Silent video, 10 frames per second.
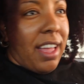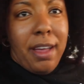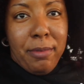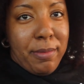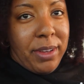
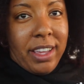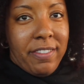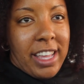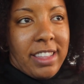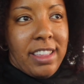of people getting
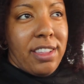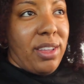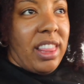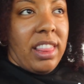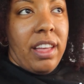vaccines, they
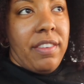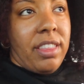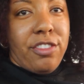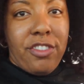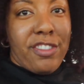love it.
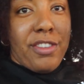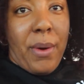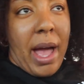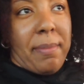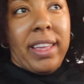They're just so
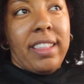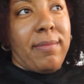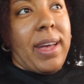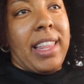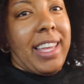happy and
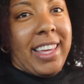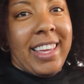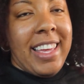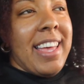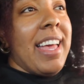smiling
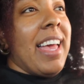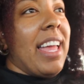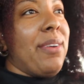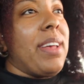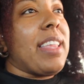
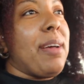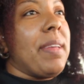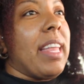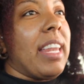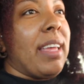anyways i'm
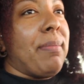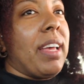in line to